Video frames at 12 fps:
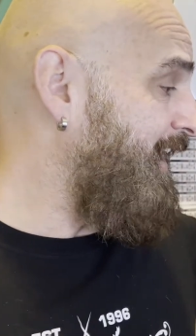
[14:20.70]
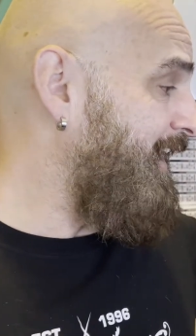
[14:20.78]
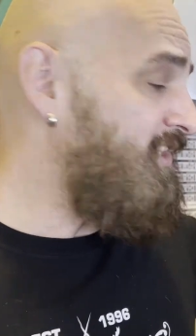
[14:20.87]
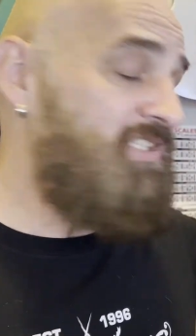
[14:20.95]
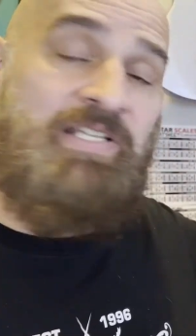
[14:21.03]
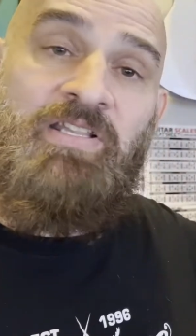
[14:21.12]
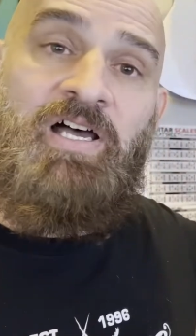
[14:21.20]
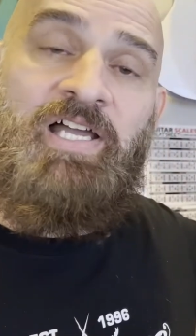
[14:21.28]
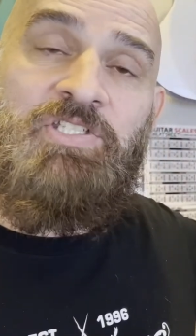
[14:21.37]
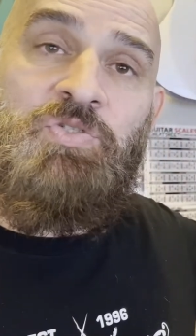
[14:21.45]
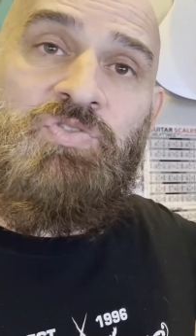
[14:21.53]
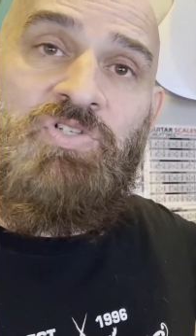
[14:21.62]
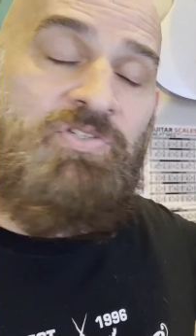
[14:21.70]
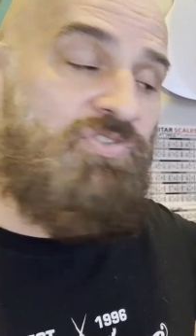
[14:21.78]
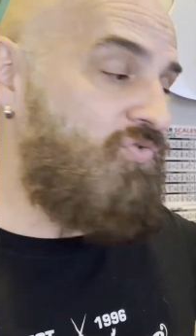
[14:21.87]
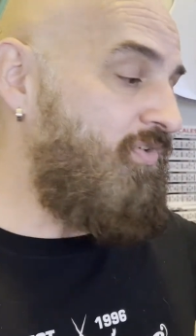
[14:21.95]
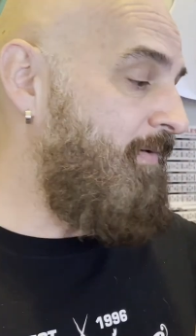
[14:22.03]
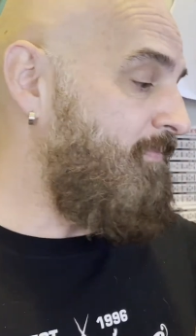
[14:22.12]
actually that I use on
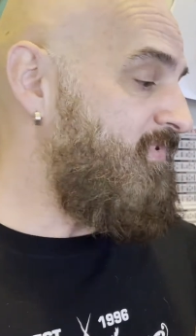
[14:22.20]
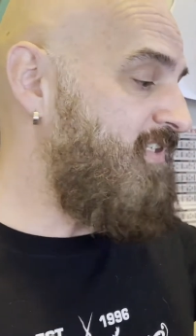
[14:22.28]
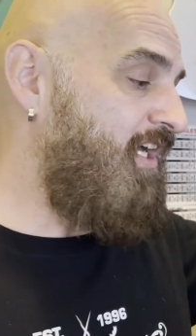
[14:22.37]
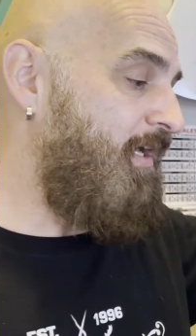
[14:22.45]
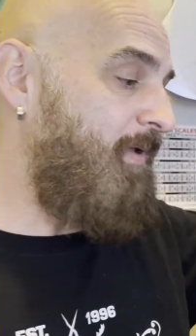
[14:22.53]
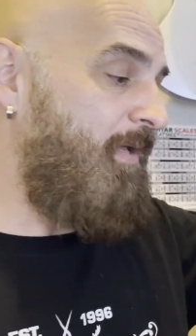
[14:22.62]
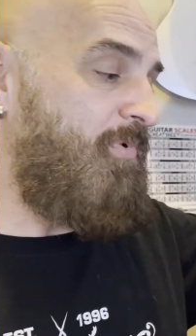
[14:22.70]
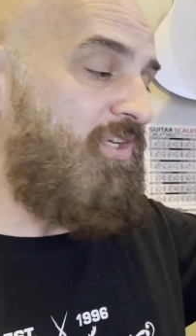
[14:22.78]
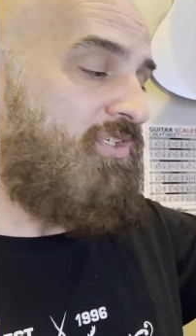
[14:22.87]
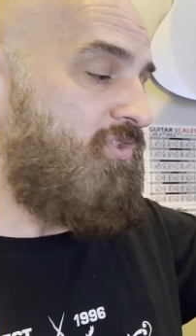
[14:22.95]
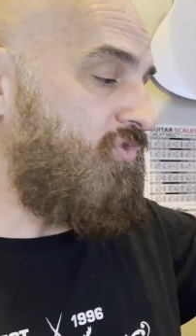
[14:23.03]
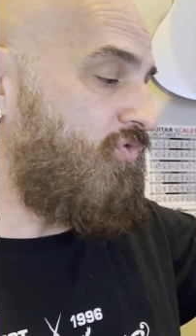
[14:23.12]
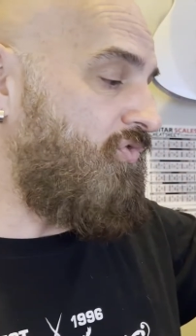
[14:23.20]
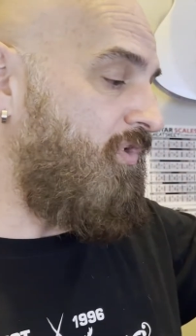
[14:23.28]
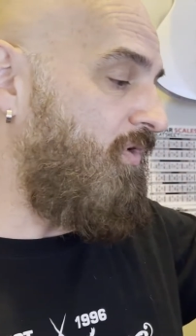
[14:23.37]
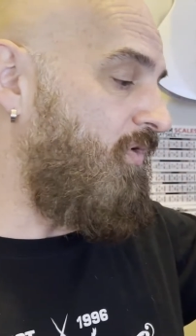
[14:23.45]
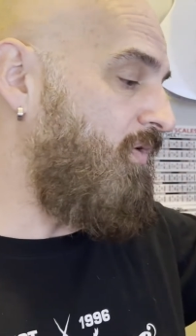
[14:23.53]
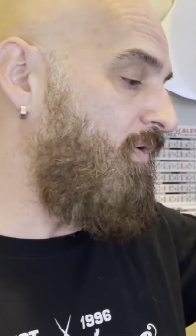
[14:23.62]
drums that I'm able to
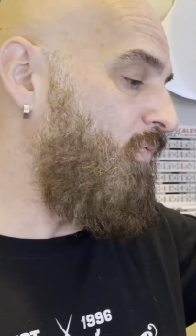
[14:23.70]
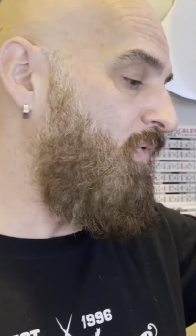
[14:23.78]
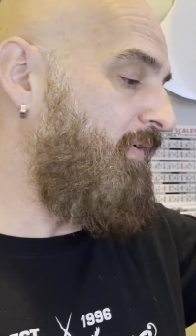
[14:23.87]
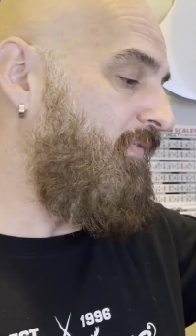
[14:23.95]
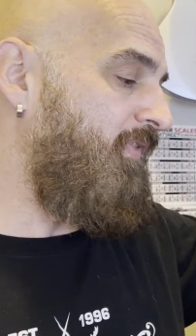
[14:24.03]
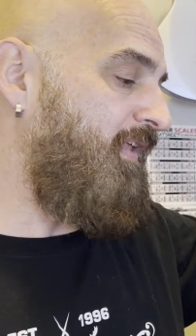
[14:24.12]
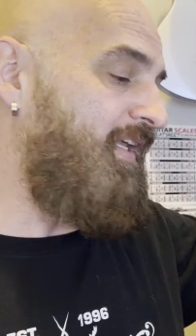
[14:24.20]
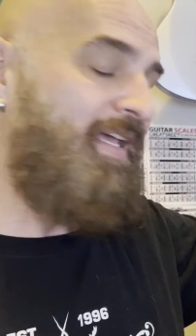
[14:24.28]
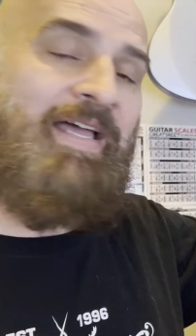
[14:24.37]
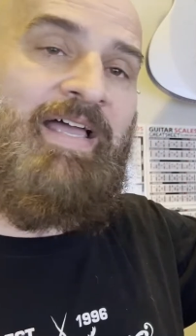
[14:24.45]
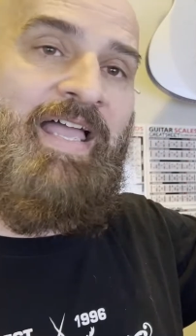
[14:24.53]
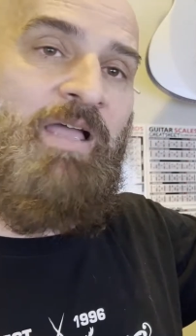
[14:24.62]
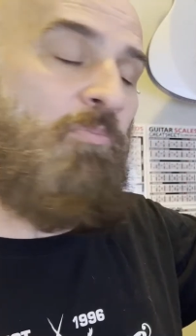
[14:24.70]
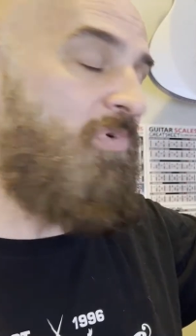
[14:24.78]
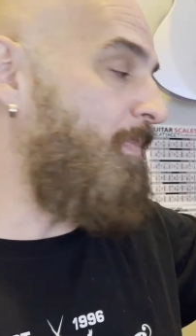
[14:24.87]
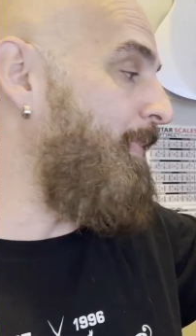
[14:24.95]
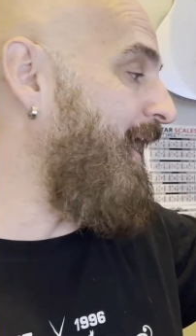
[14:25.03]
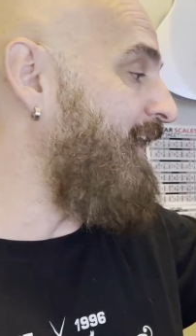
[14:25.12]
control with the
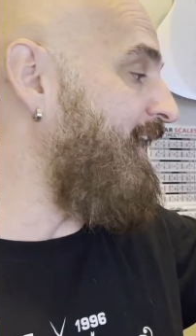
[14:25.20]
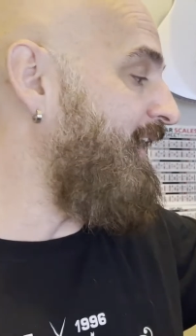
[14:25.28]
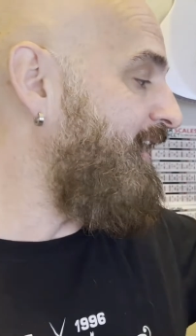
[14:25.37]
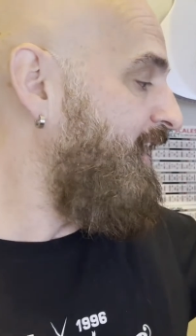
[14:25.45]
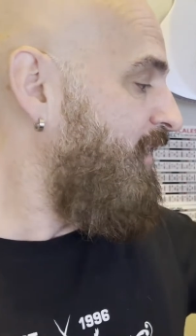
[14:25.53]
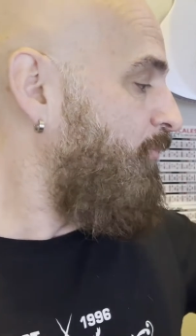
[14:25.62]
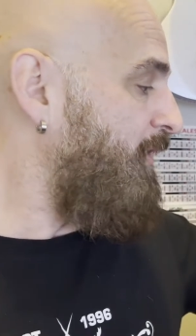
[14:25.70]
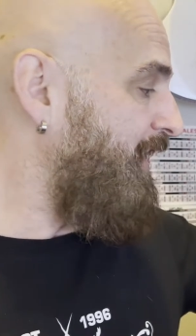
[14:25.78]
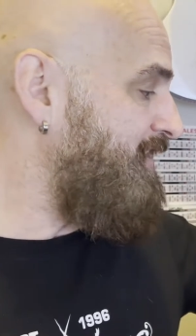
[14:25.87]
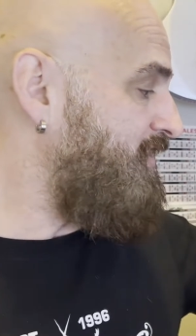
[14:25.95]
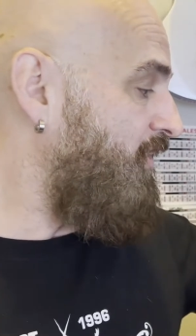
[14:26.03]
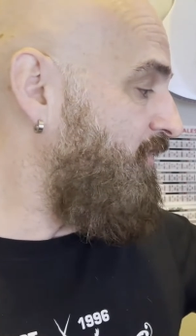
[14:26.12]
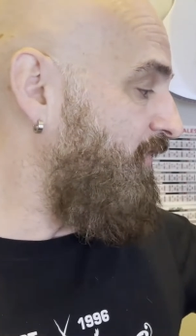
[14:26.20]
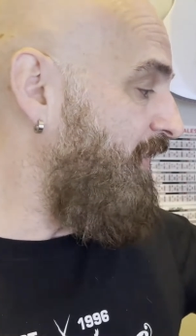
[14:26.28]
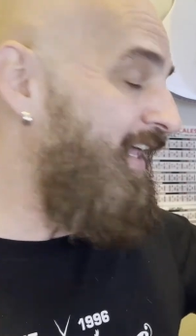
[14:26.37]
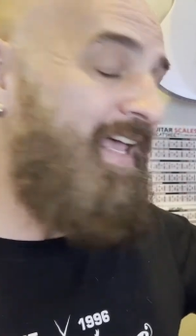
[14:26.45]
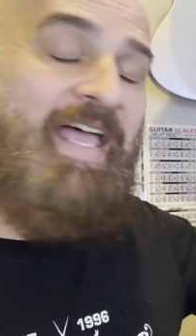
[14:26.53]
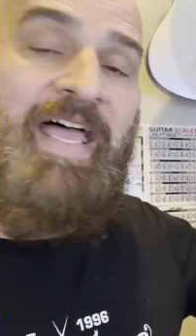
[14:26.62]
emblematic, but it's over
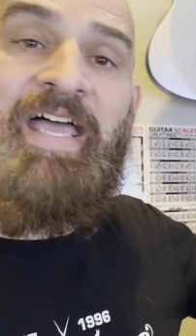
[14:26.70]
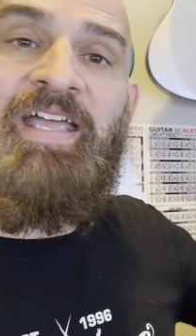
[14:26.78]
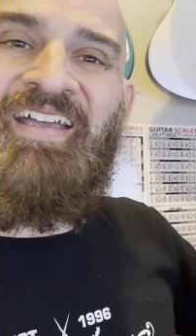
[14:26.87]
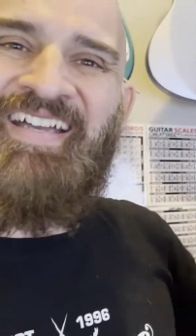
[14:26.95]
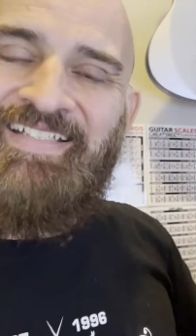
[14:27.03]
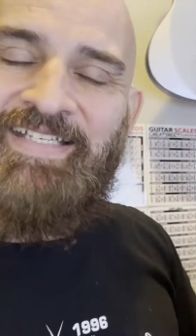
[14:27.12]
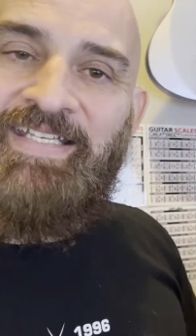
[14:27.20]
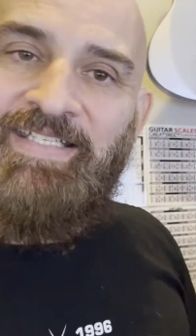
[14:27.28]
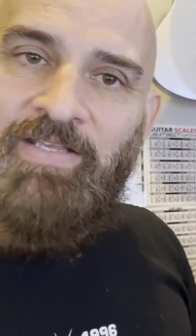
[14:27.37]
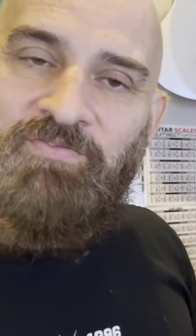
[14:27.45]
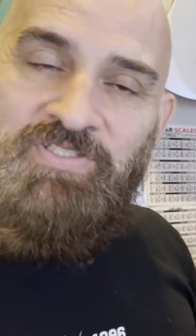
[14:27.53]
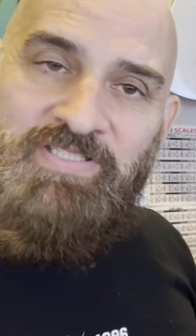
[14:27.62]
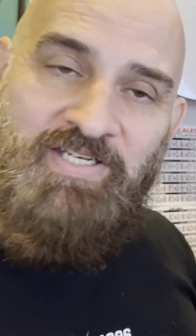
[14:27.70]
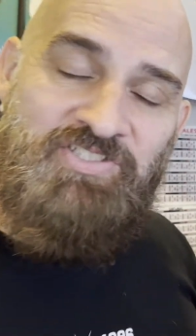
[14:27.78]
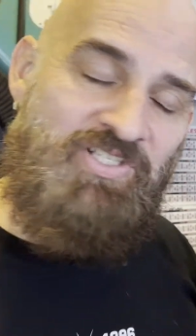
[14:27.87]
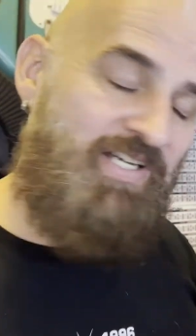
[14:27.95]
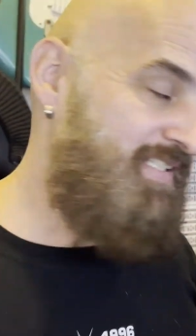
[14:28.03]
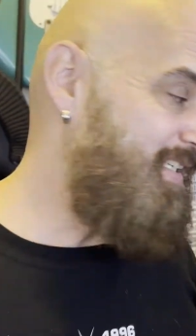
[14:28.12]
there and I never touch
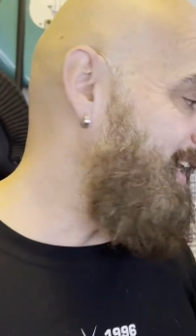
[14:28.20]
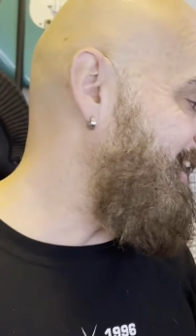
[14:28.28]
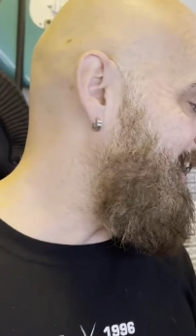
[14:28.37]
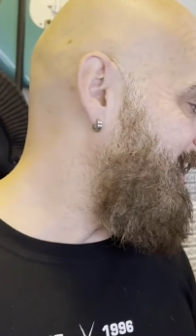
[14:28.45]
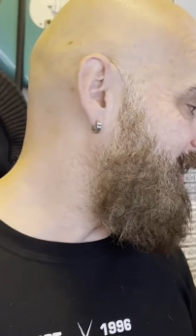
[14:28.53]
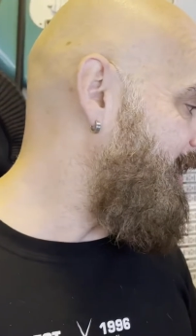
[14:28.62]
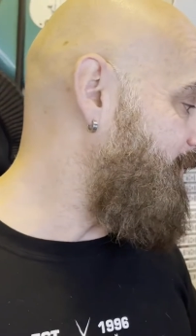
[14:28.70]
it. I set it and I